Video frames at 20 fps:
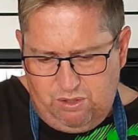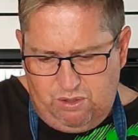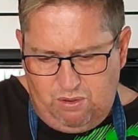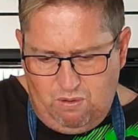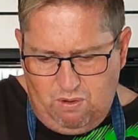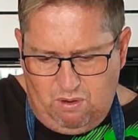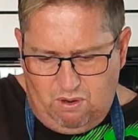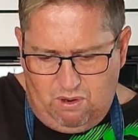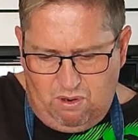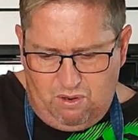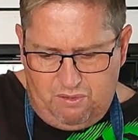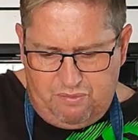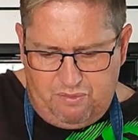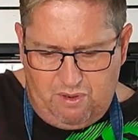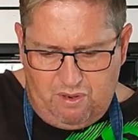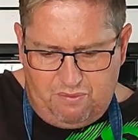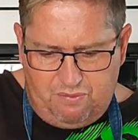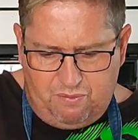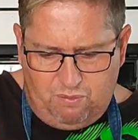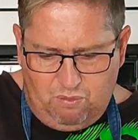to half
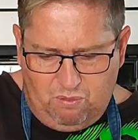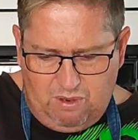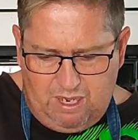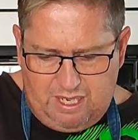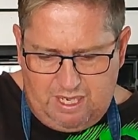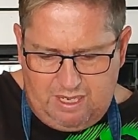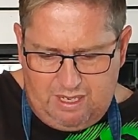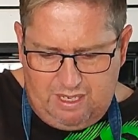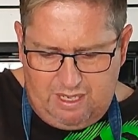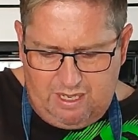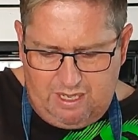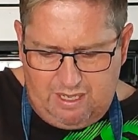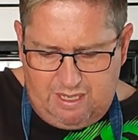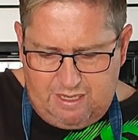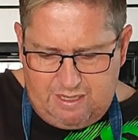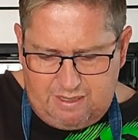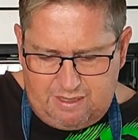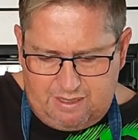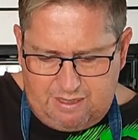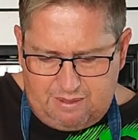of what it
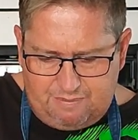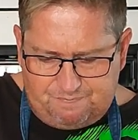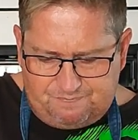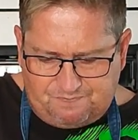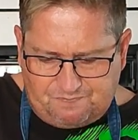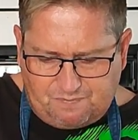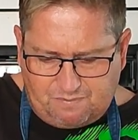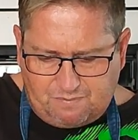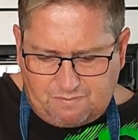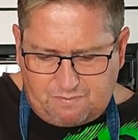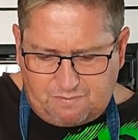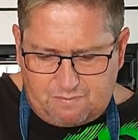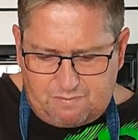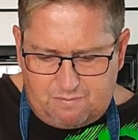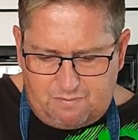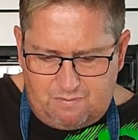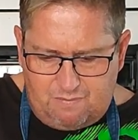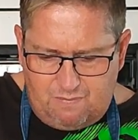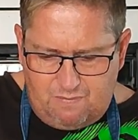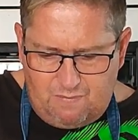is.
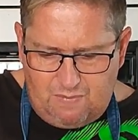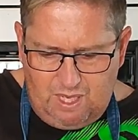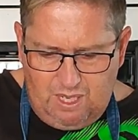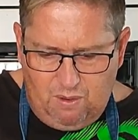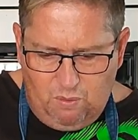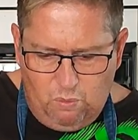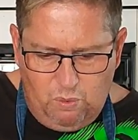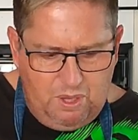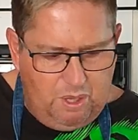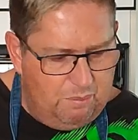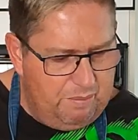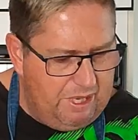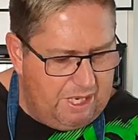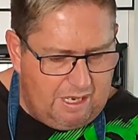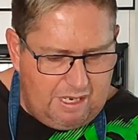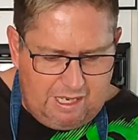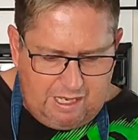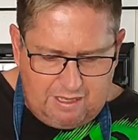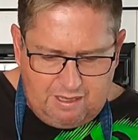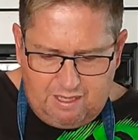We'll be
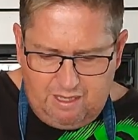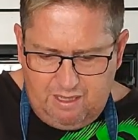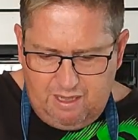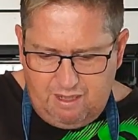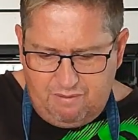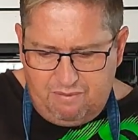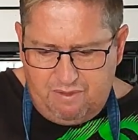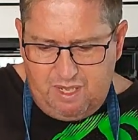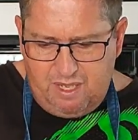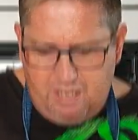cutting the